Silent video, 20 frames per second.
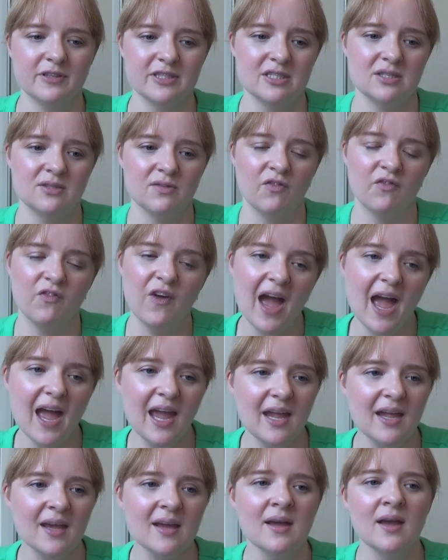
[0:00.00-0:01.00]
as
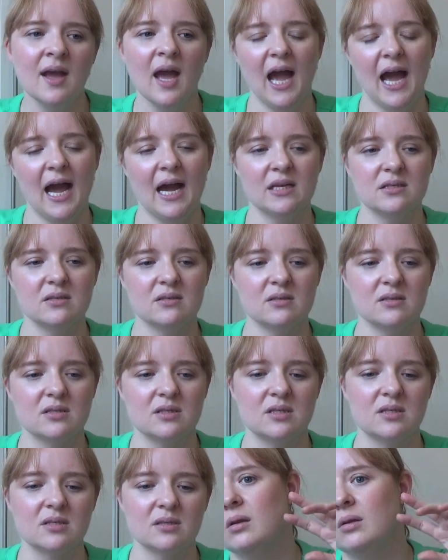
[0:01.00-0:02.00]
Fey and
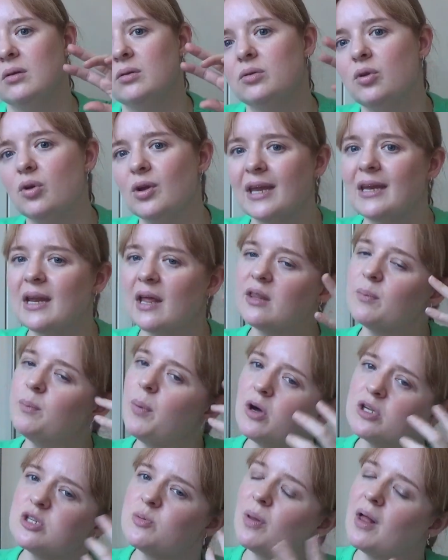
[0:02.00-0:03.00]
looking at the
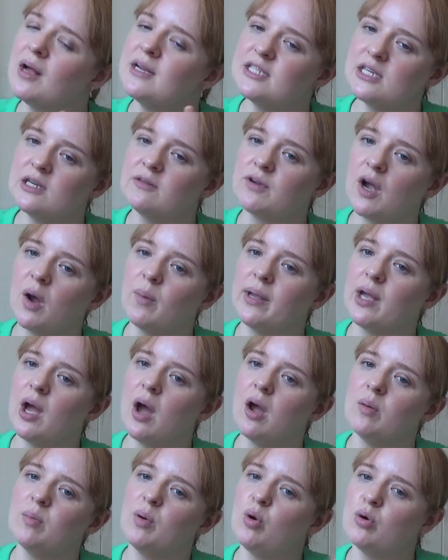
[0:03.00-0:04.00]
possible idea of going
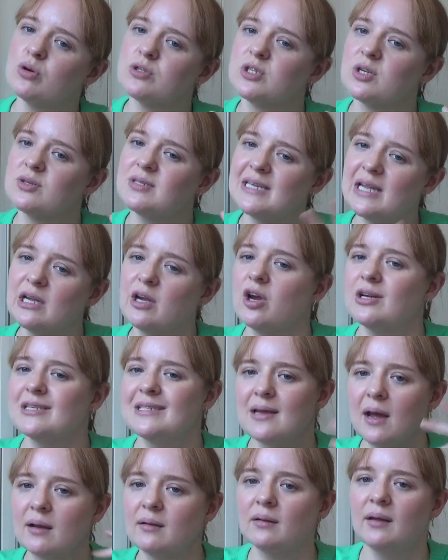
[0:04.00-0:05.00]
home but also seeing her
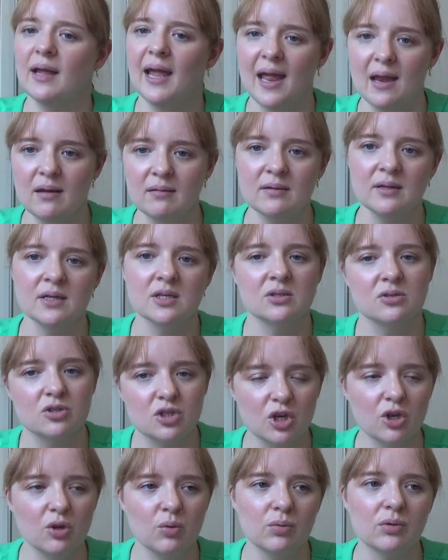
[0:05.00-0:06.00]
settle in
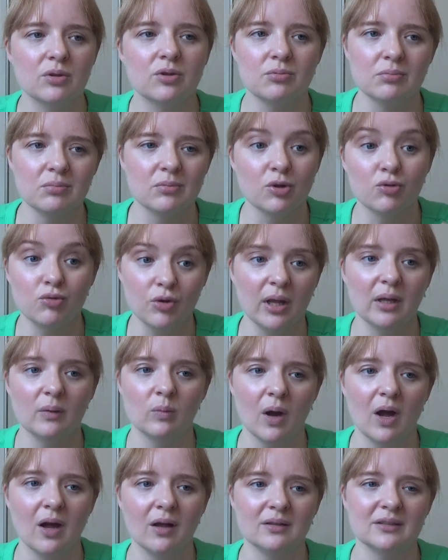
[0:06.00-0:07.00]
to the real
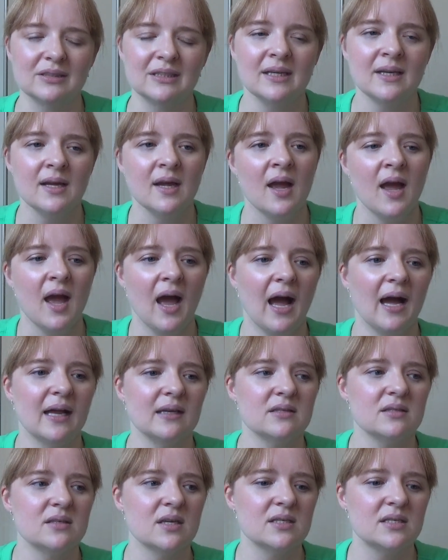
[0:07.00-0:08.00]
world
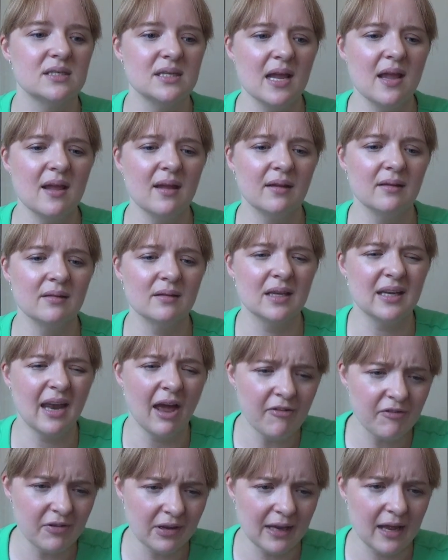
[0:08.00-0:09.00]
and seeing the
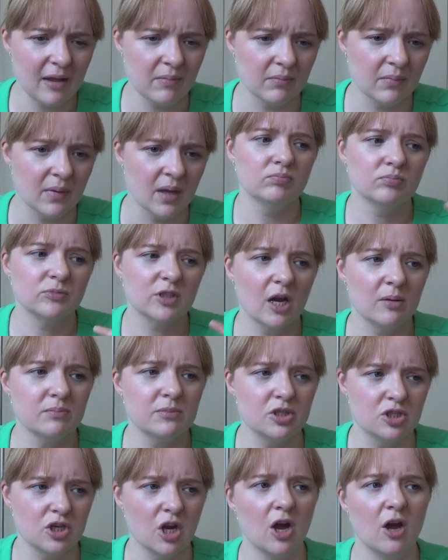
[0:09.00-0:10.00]
Nephilim come
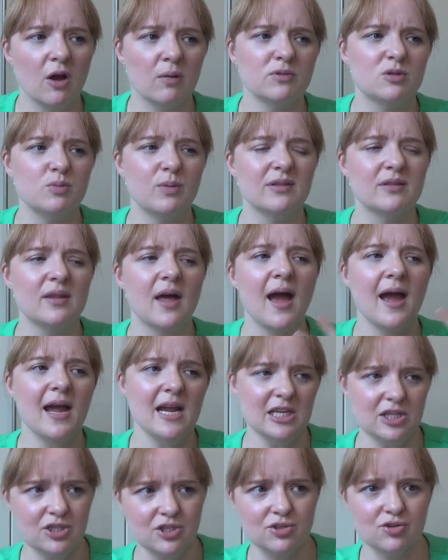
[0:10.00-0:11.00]
to terms with their
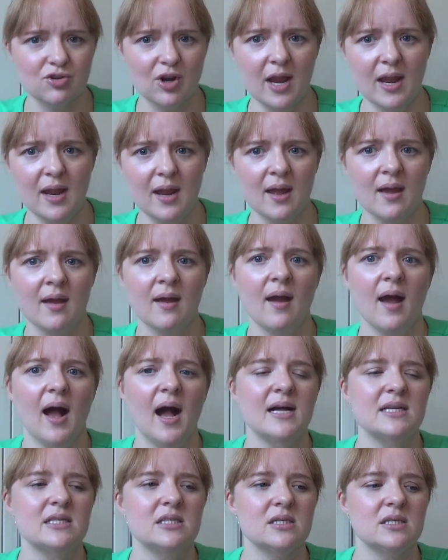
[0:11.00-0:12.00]
history
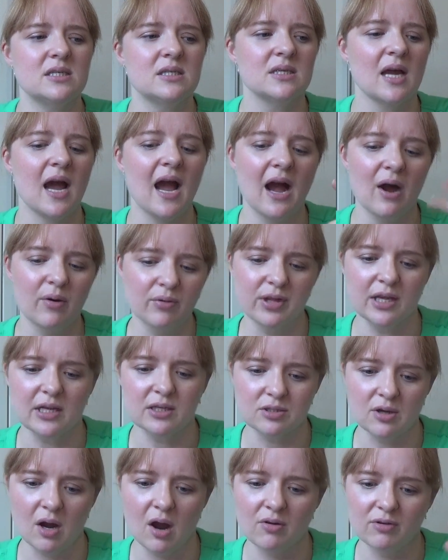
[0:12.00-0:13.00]
and how
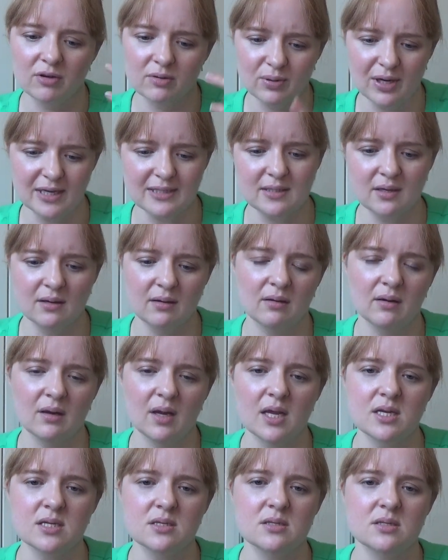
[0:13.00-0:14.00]
things are at present.
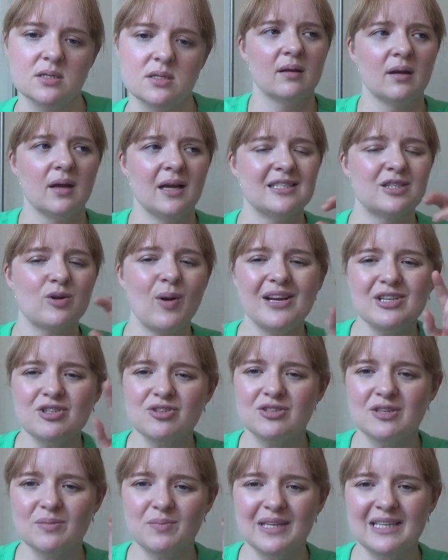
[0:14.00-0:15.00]
And it's quite
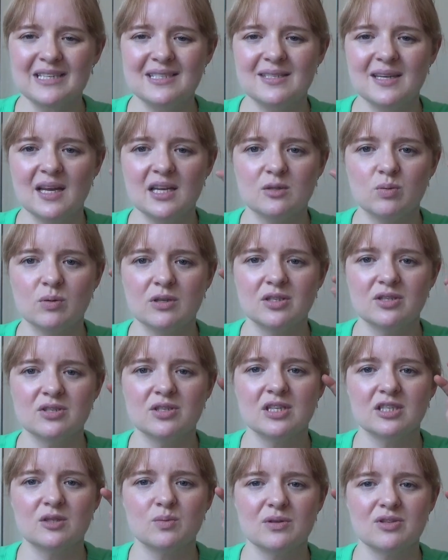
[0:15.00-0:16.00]
interesting because it's one of those
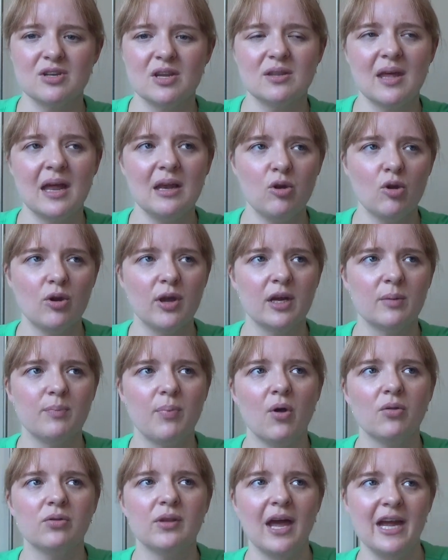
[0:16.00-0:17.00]
things where they're looking
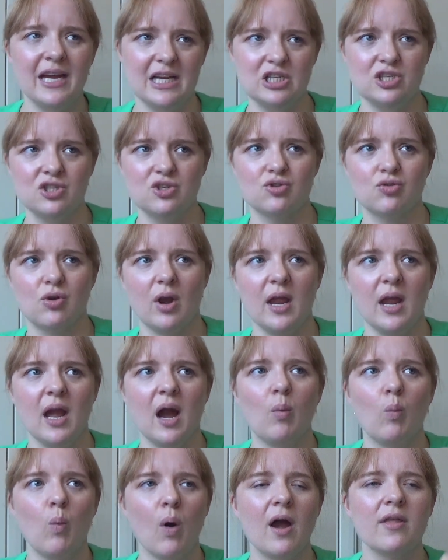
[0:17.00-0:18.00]
upon their history
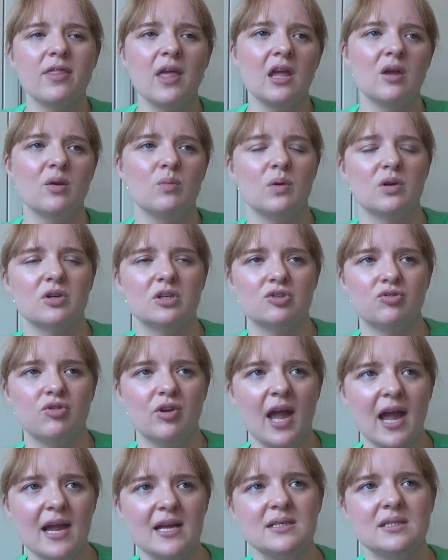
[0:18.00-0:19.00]
and why they were
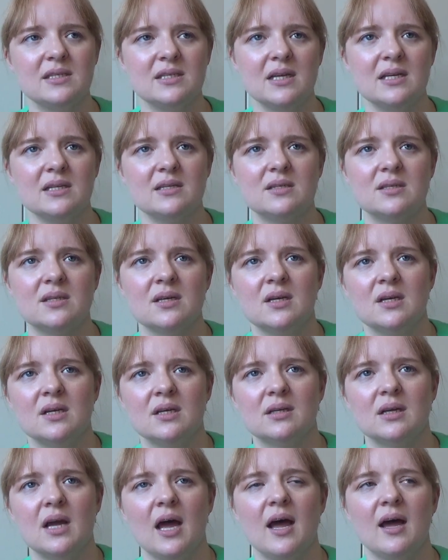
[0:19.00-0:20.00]
created
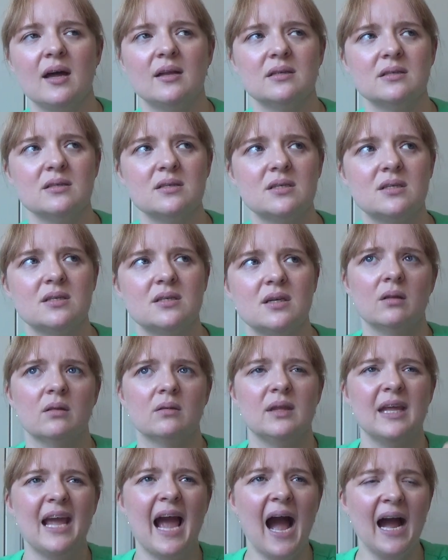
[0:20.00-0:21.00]
and
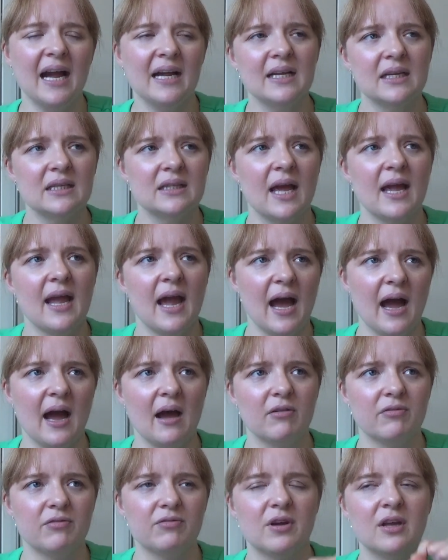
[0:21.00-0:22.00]
the anger they
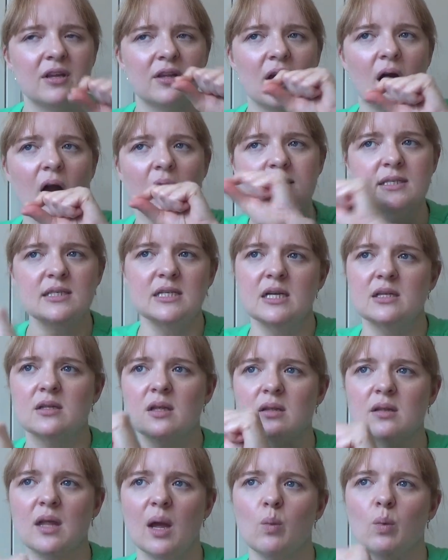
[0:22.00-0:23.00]
have at the idea
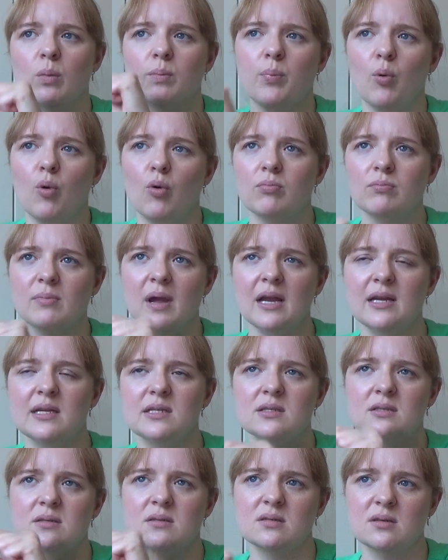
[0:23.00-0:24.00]
that they were born merely
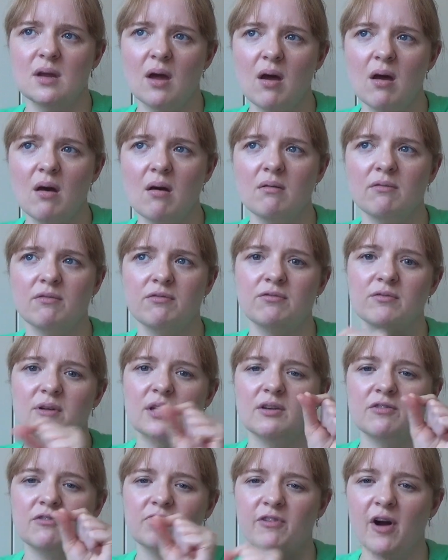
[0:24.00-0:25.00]
to serve
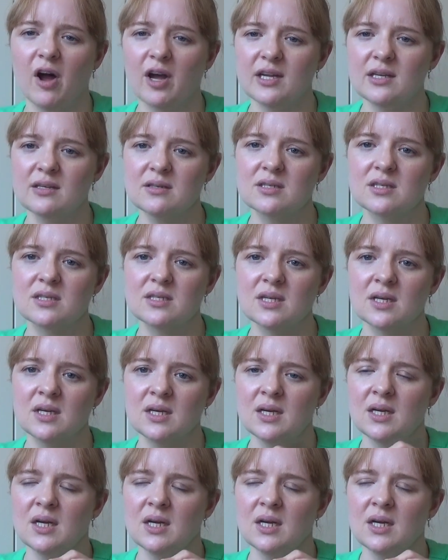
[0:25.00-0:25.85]
and fight